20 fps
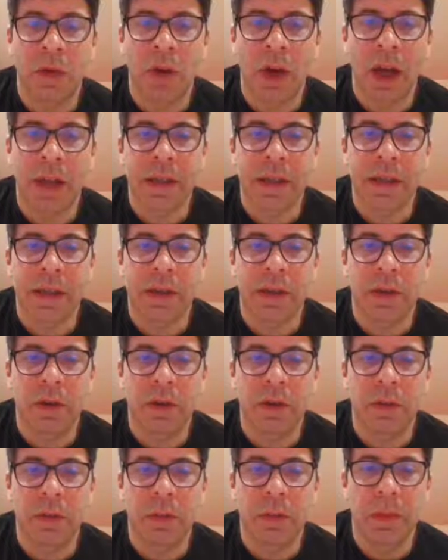I
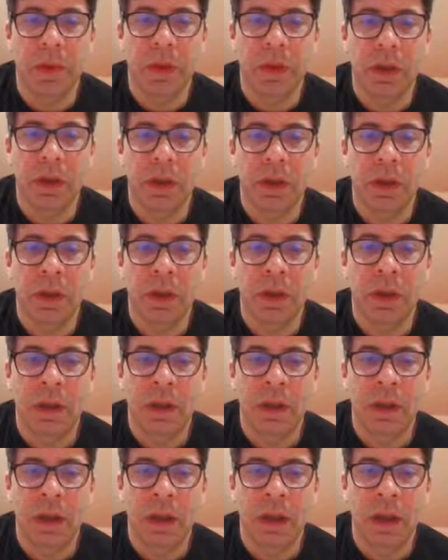assume
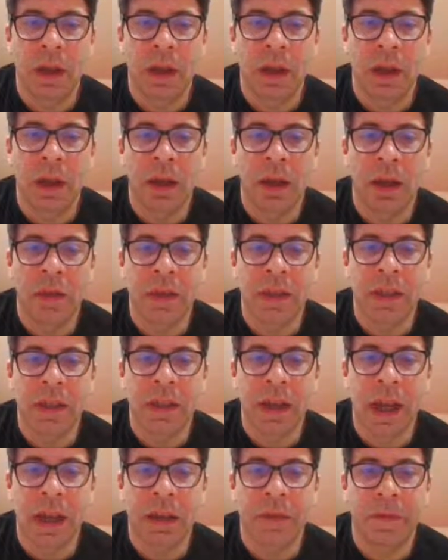this is
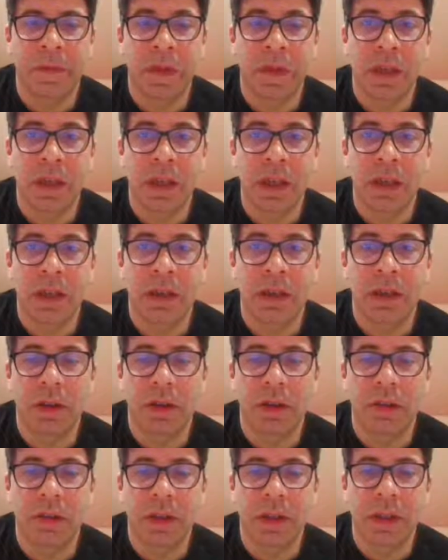heading for
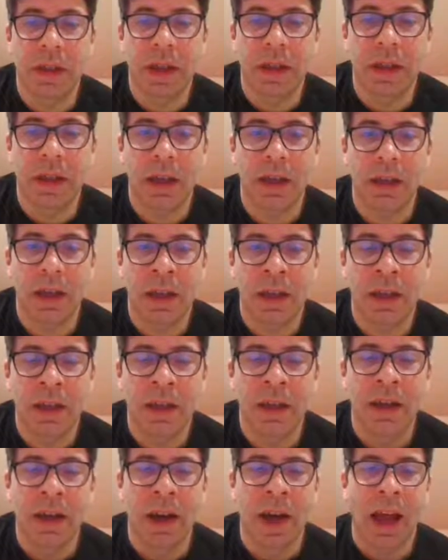c2. Is that the idea?
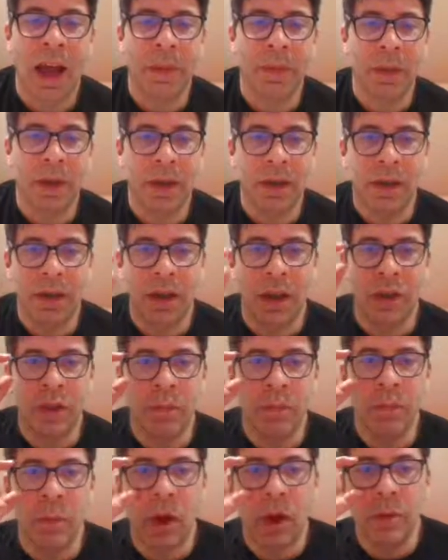I mean, at the
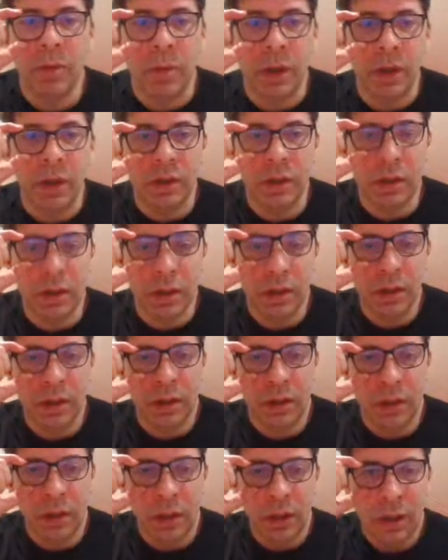moment,
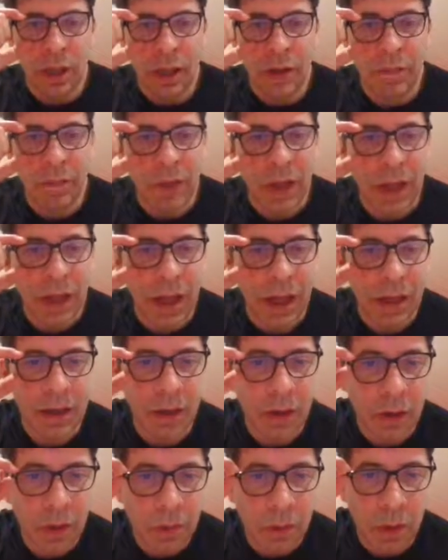if black had
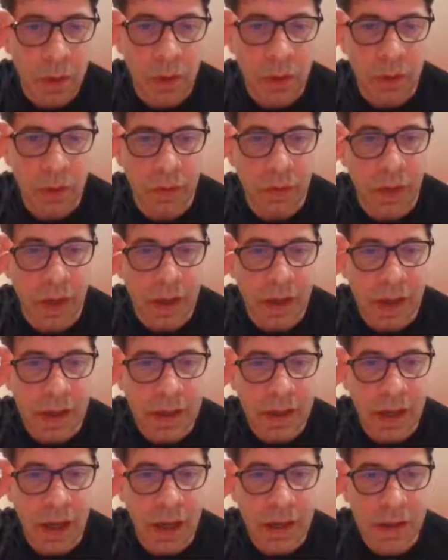another move, I
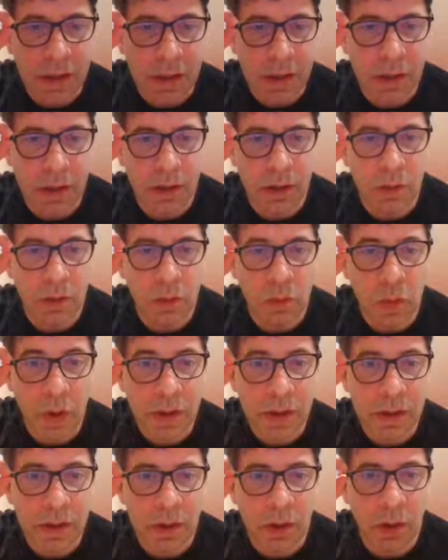guess knight c2
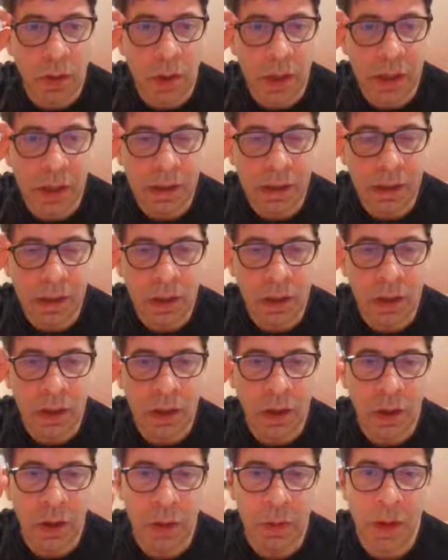wins the queen.
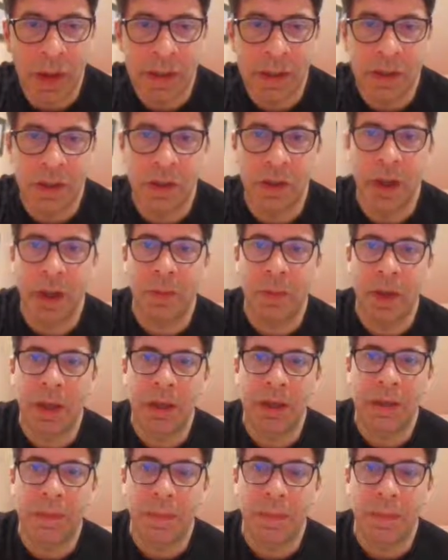Otherwise, it's checkmate.